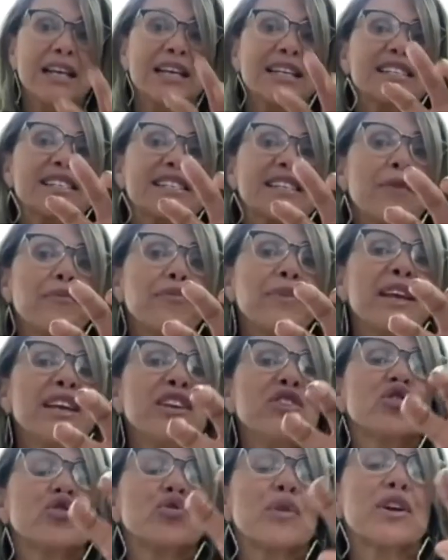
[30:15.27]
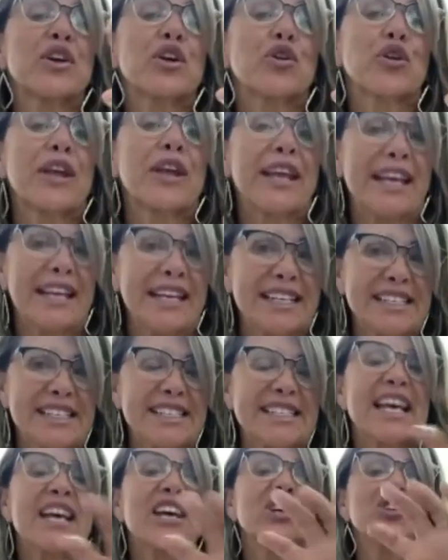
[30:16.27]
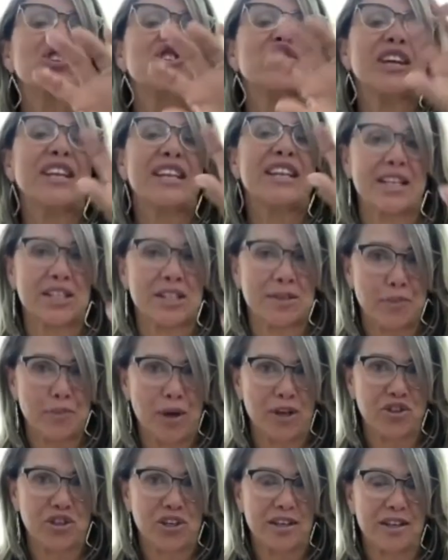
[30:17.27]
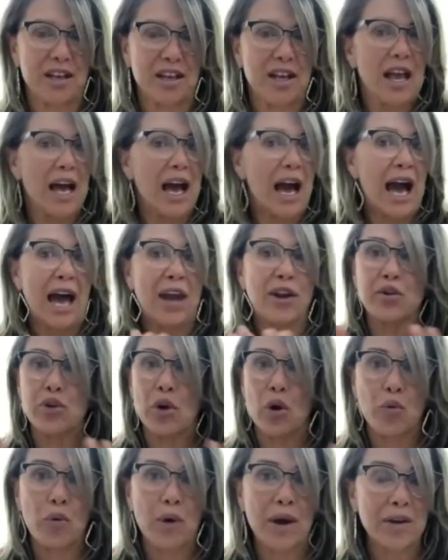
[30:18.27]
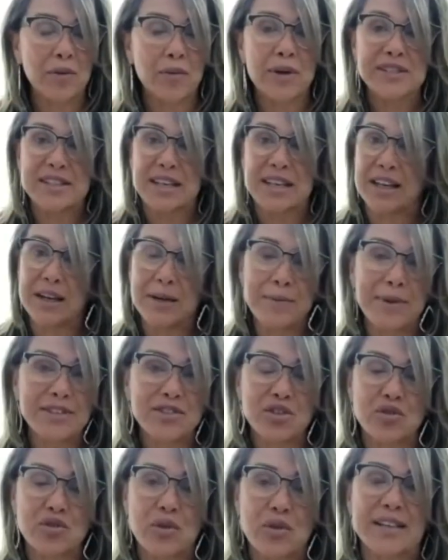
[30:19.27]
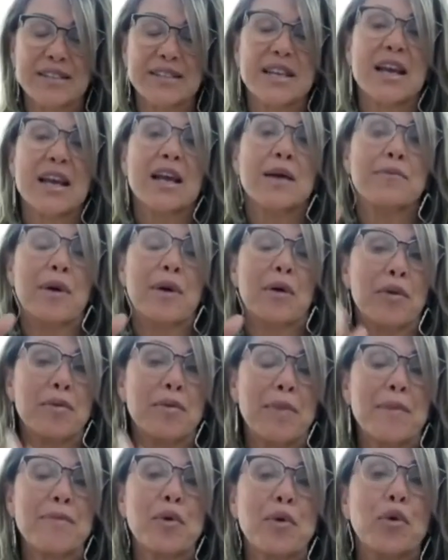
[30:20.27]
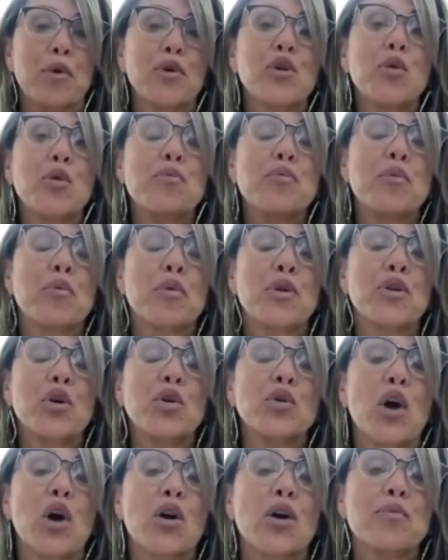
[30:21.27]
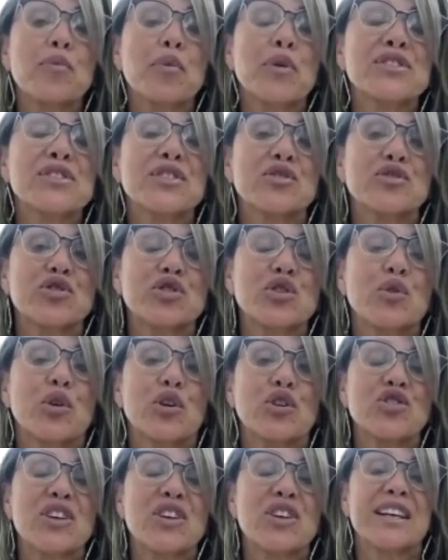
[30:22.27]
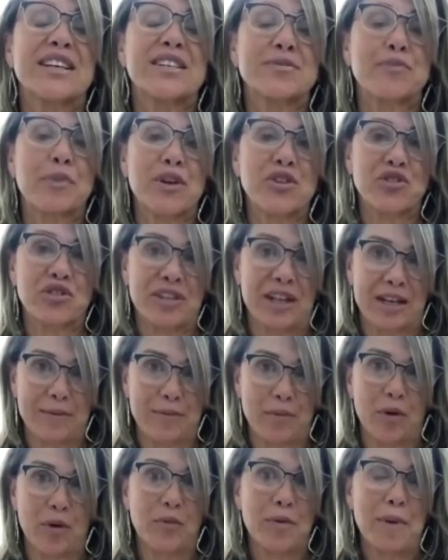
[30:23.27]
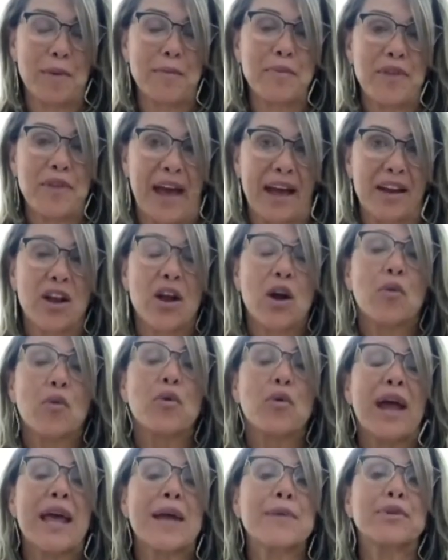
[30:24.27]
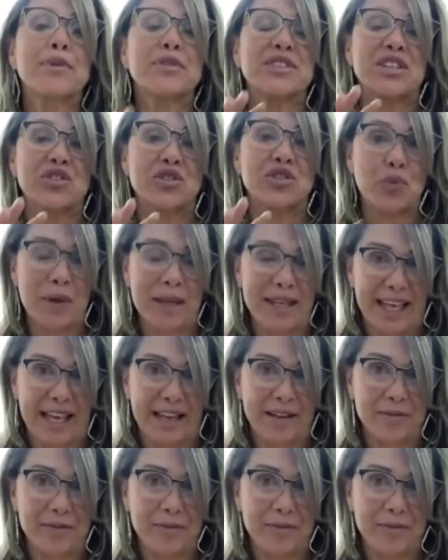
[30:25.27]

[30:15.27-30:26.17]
Something triggered his gene expression. I don't know what it was. It could have been stress, but remember, we're no we're no longer prisoners to our gene expression anymore. Remember that we're able to tweak it.